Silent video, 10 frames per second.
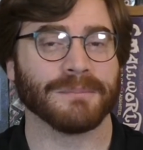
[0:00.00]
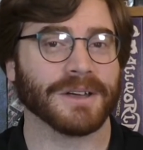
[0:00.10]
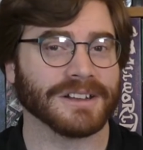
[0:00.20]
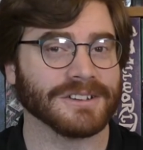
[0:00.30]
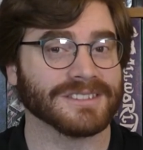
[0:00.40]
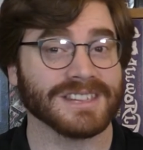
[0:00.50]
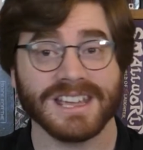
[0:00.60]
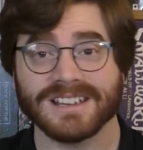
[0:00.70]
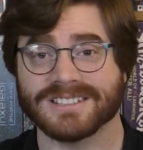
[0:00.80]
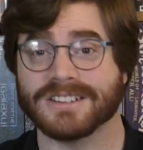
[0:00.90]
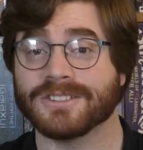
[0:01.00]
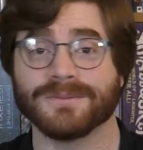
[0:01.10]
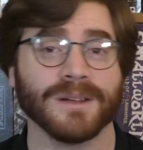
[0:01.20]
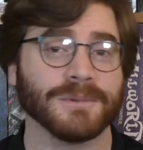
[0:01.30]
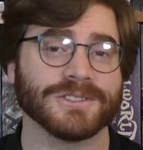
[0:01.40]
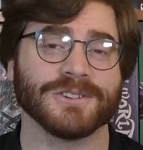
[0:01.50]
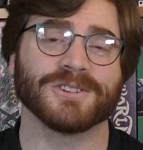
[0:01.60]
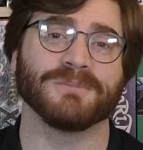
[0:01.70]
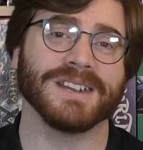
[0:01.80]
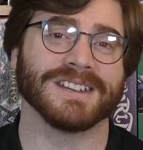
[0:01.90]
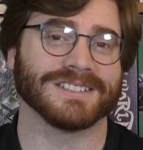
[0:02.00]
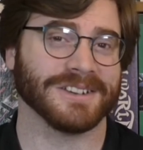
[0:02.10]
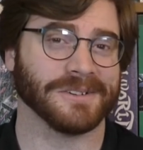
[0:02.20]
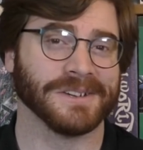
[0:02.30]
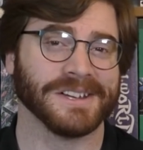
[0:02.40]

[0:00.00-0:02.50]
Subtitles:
I put out new things, and you can find me on social media too.